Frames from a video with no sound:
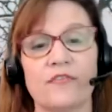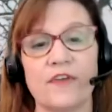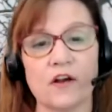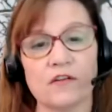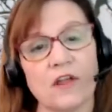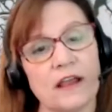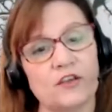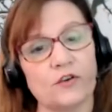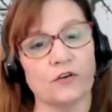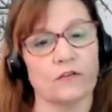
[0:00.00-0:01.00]
They're
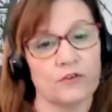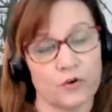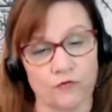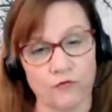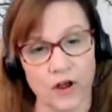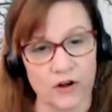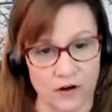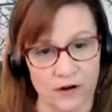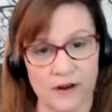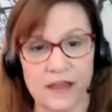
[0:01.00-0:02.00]
like your rudder
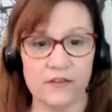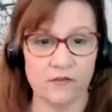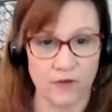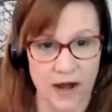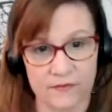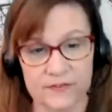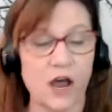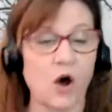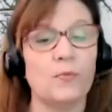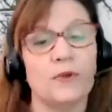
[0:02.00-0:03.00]
in the raft,
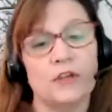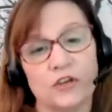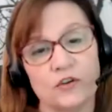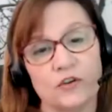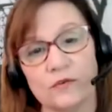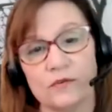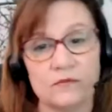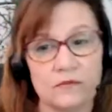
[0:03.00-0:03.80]
helping you